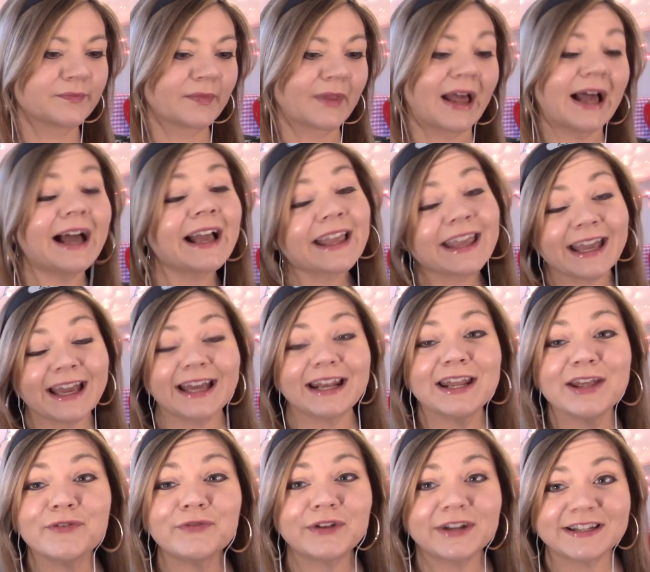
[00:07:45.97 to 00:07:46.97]
I can't
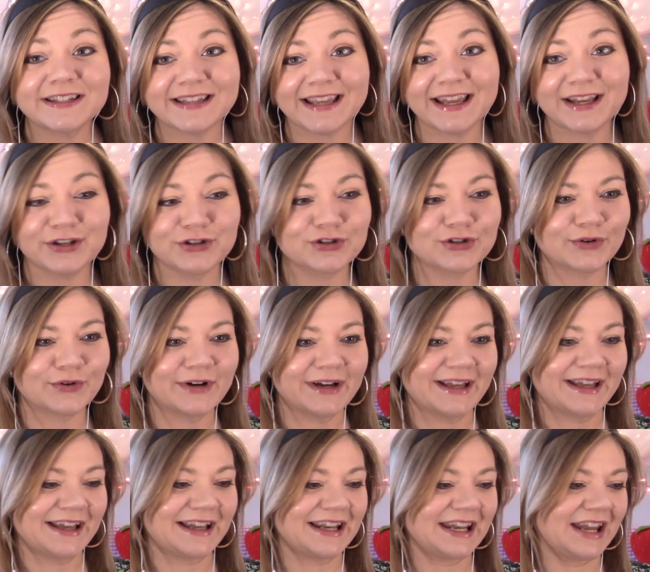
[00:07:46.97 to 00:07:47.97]
even take
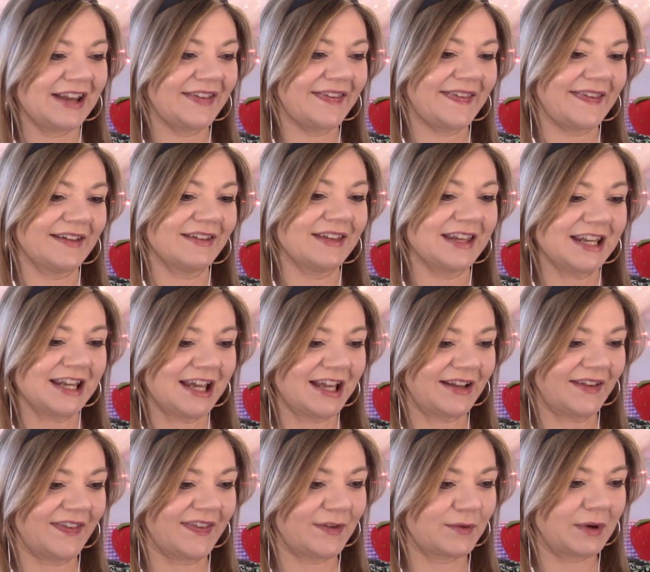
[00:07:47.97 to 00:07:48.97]
joy in his
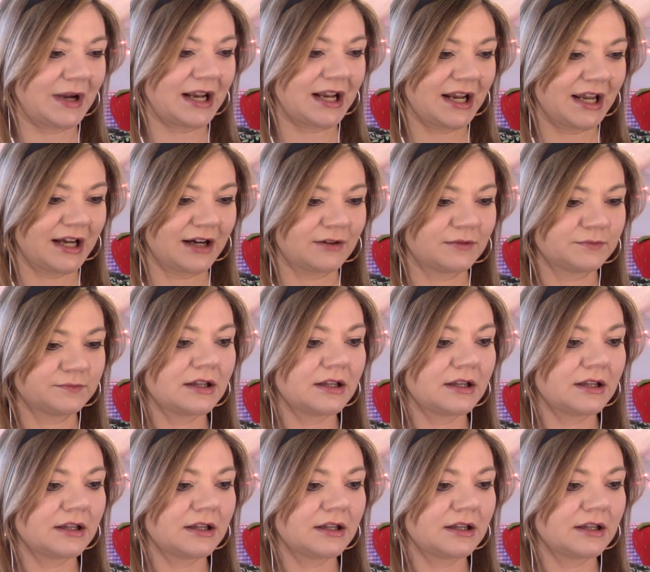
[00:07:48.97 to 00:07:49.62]
silliness right now.